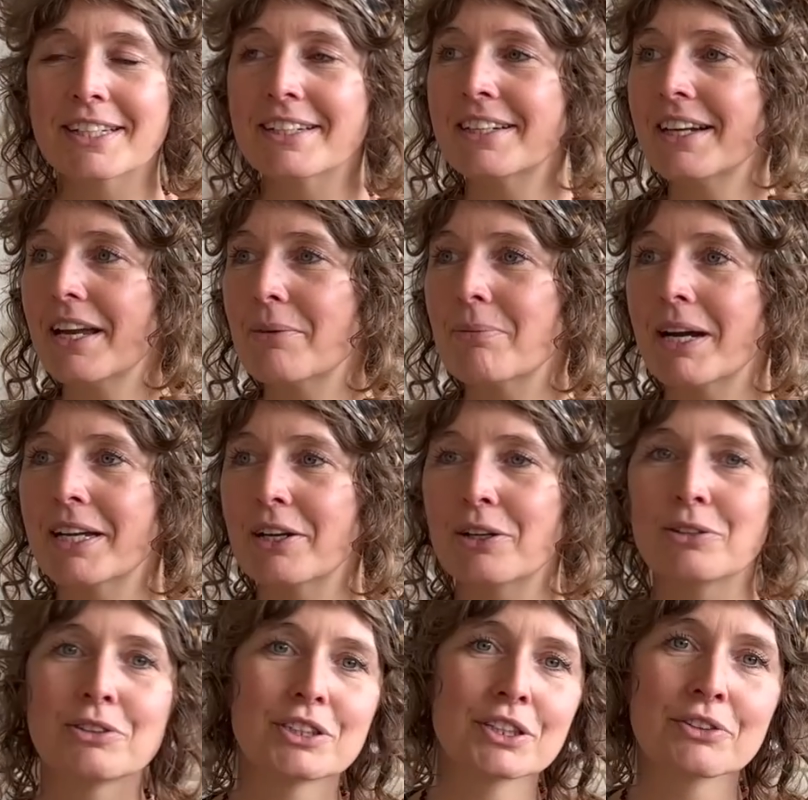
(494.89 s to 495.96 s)
And my
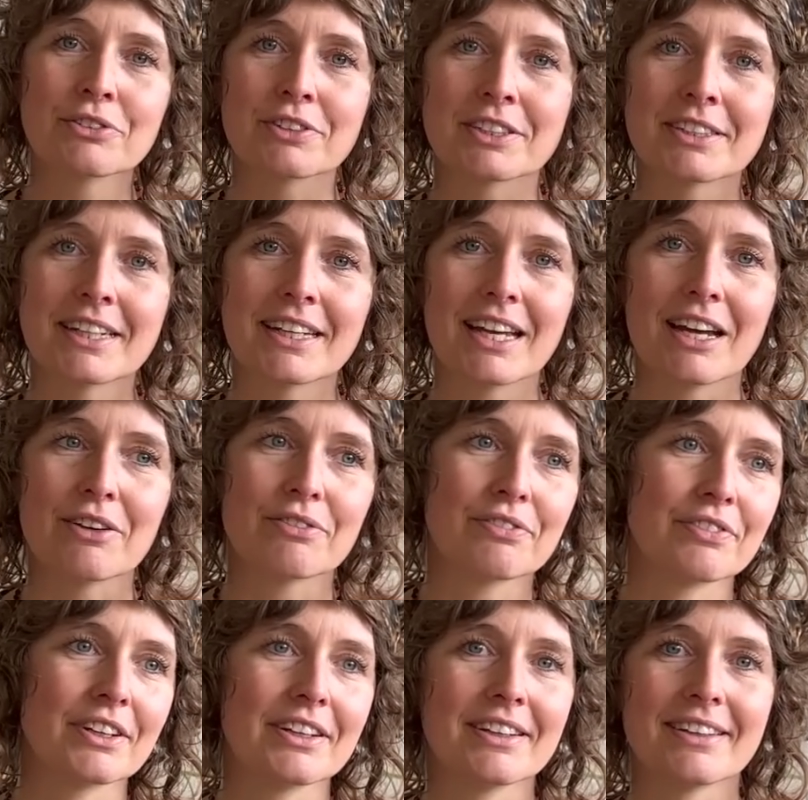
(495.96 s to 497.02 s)
own children, they have
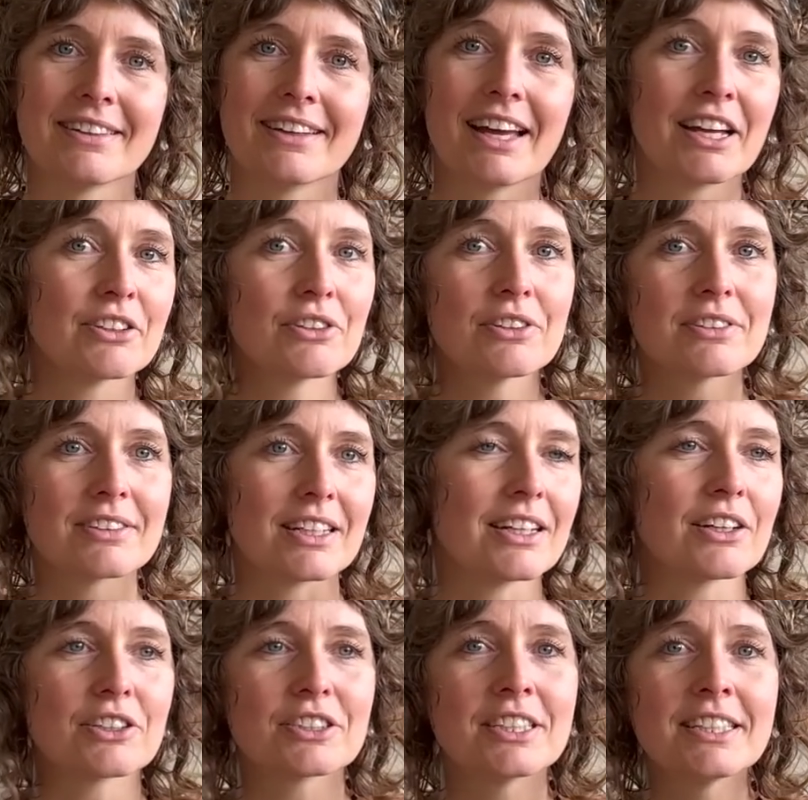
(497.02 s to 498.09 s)
they
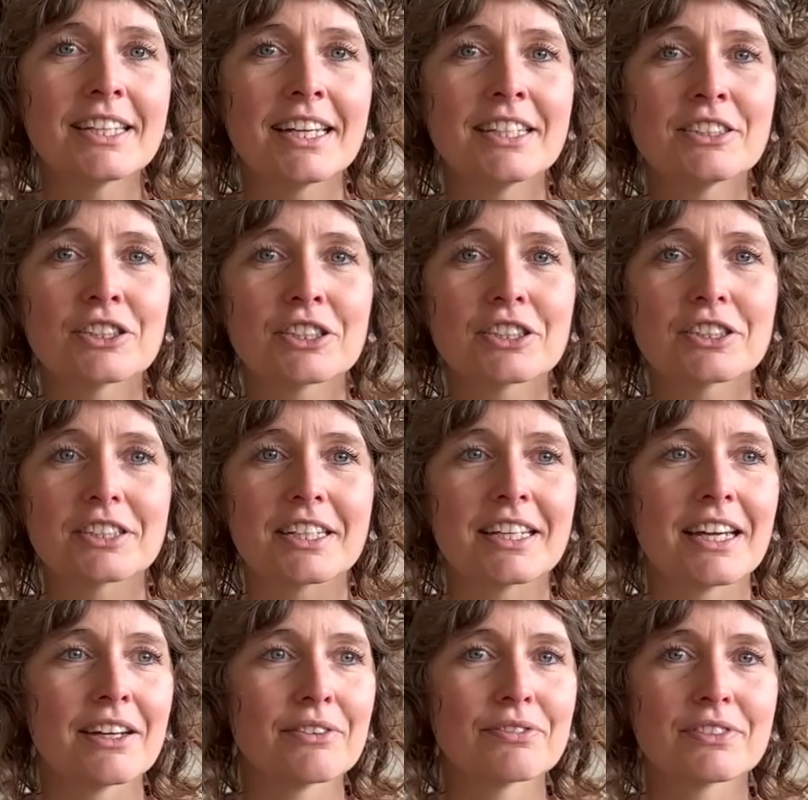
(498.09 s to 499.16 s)
are teenagers, they
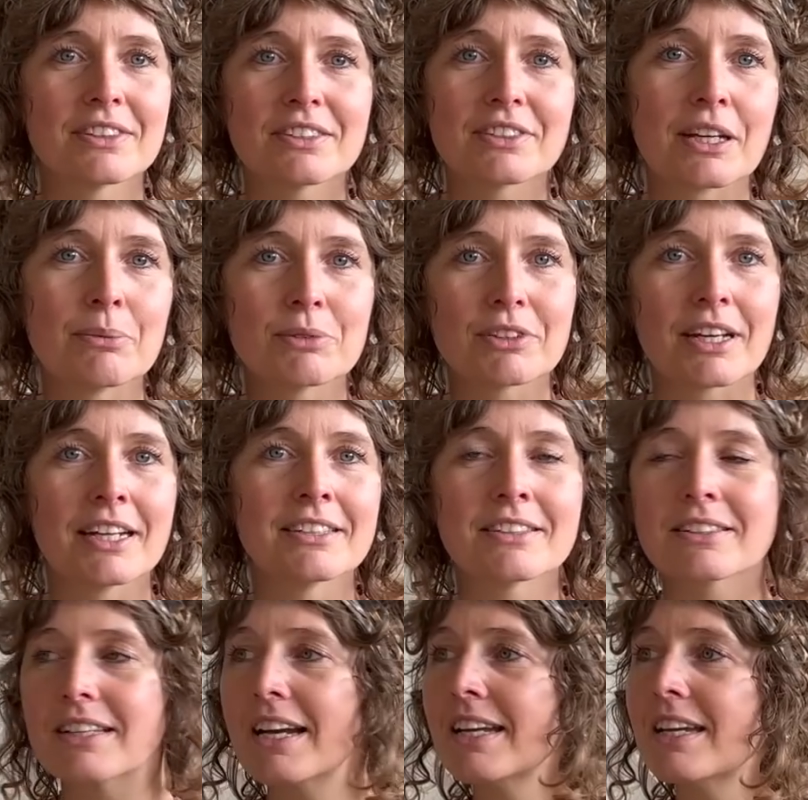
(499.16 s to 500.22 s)
have the same size
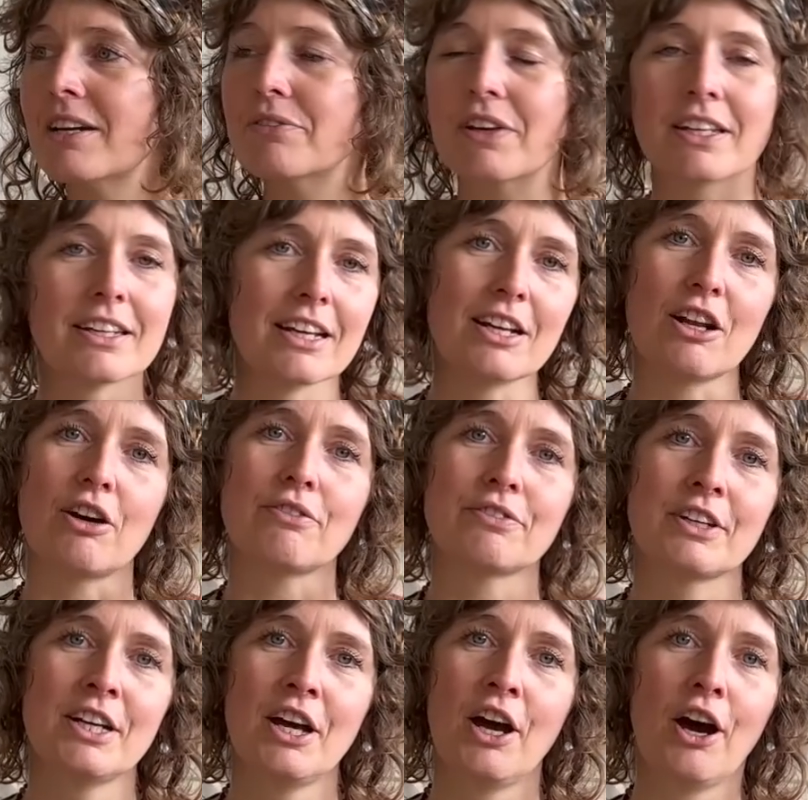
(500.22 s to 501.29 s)
as I have, and they love
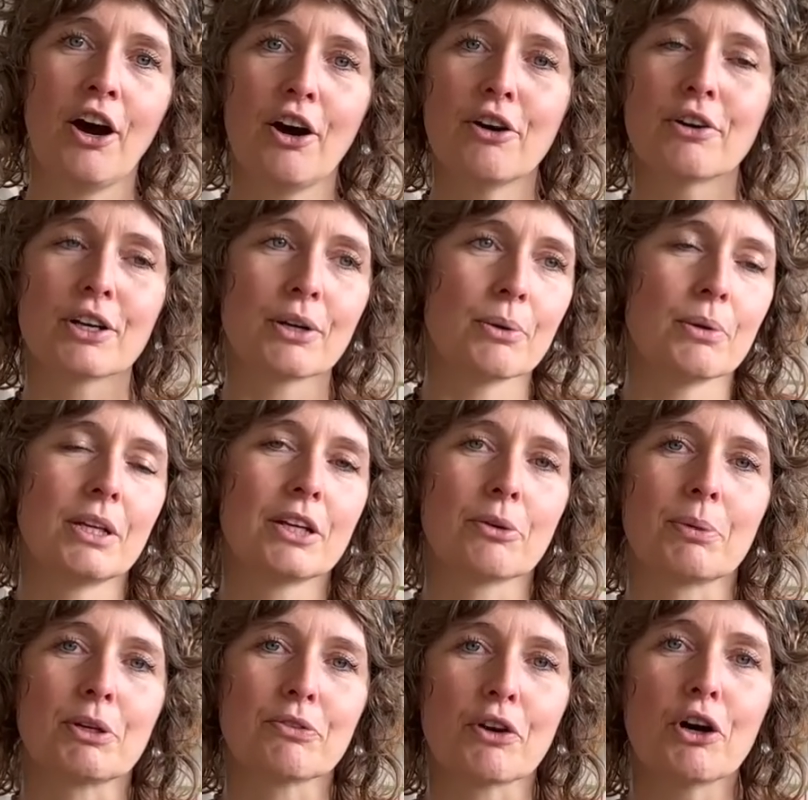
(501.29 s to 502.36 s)
a little
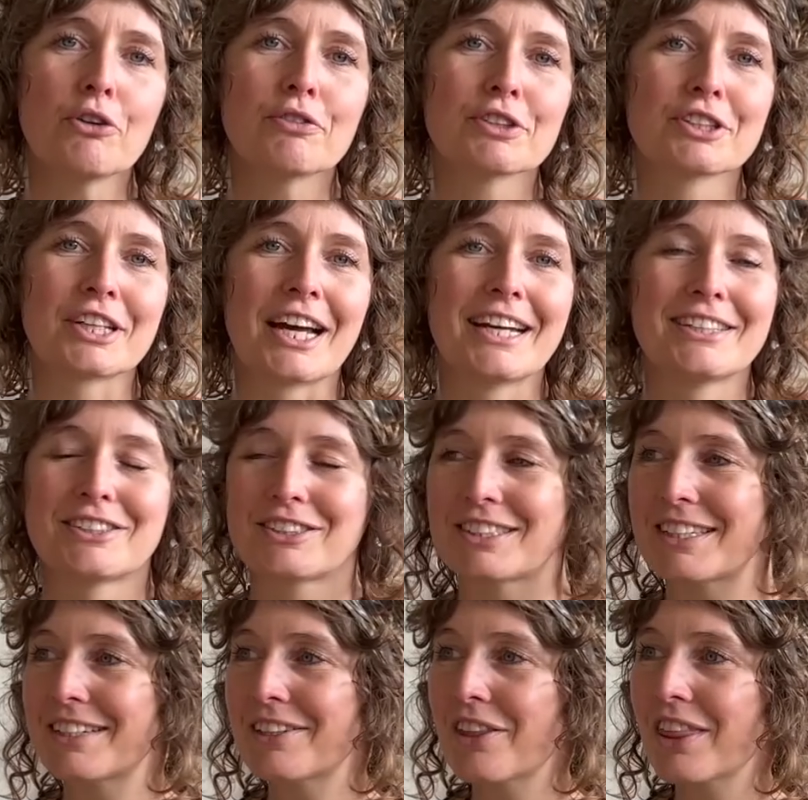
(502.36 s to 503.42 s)
bit of oversized
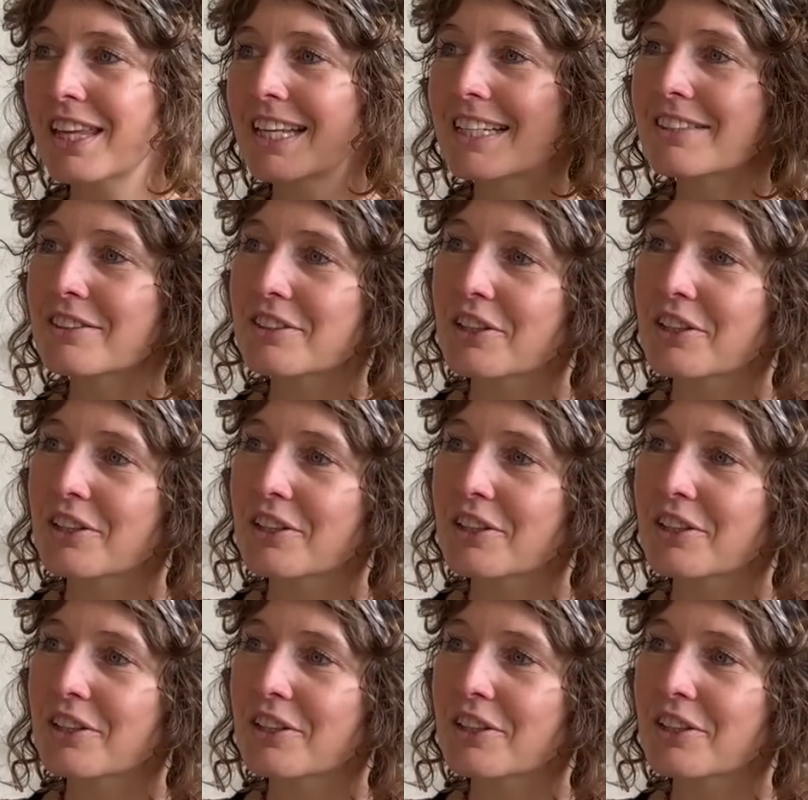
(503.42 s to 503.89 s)
things.